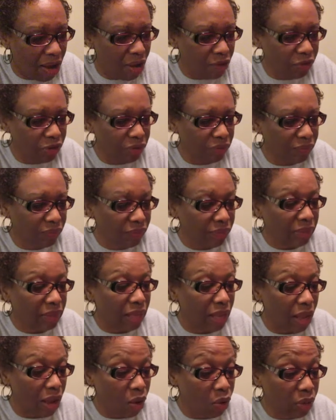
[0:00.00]
Off
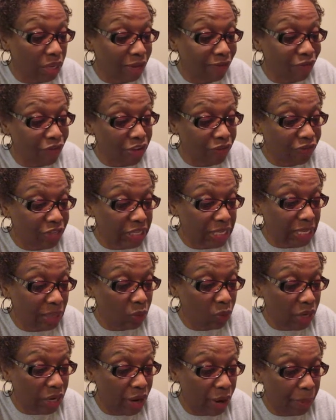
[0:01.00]
only
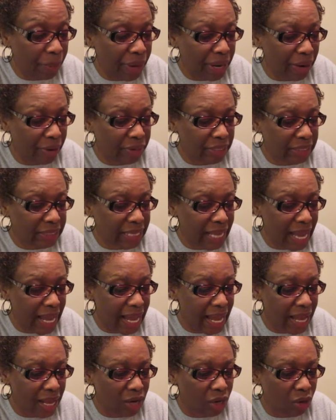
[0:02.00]
15 when her parents
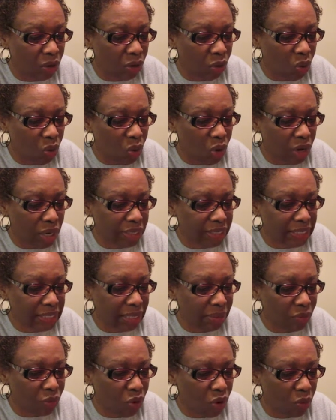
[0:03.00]
died, Laura
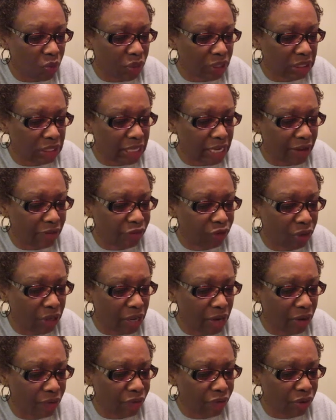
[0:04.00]
Seymour was left to
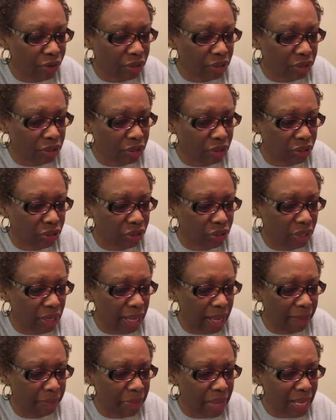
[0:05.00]
care for her sister
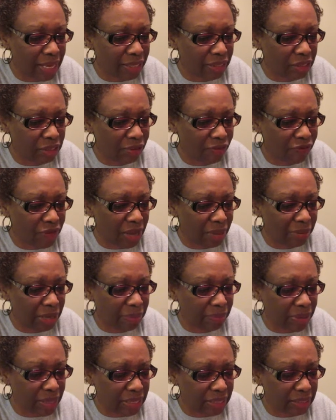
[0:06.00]
and manage the family
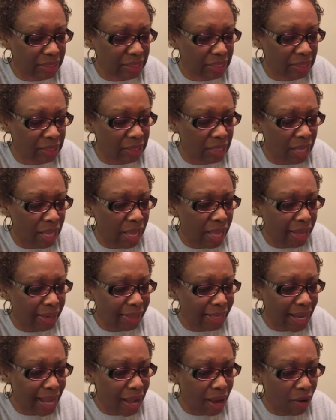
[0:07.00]
business.
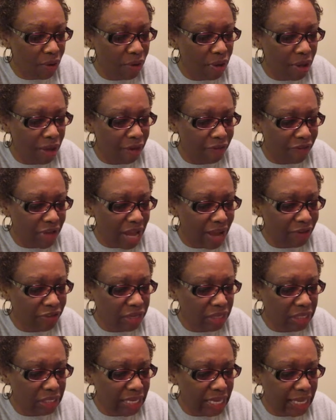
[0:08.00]
Now,
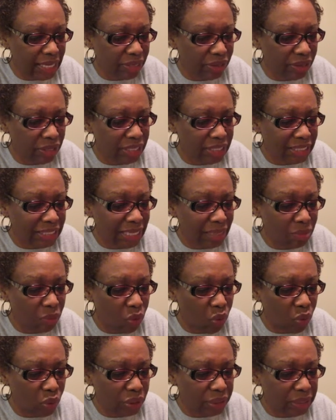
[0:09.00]
five years later,
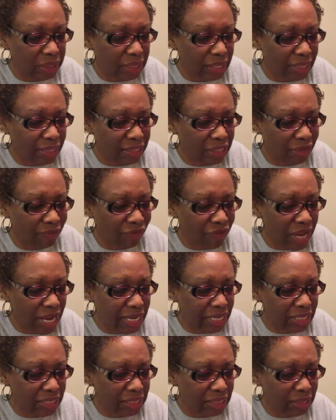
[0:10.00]
Seymour's is the
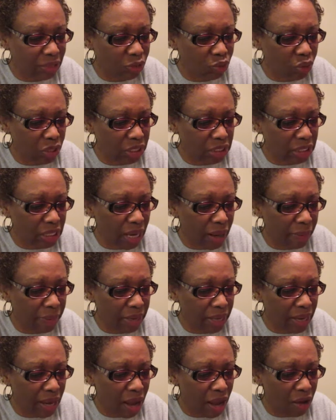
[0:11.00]
finest dress
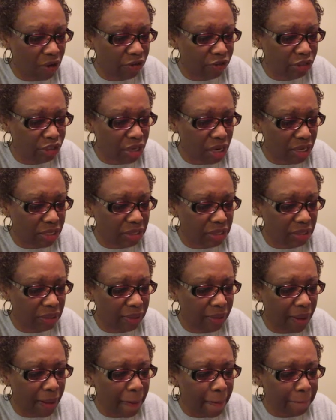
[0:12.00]
shop in all of Charleston.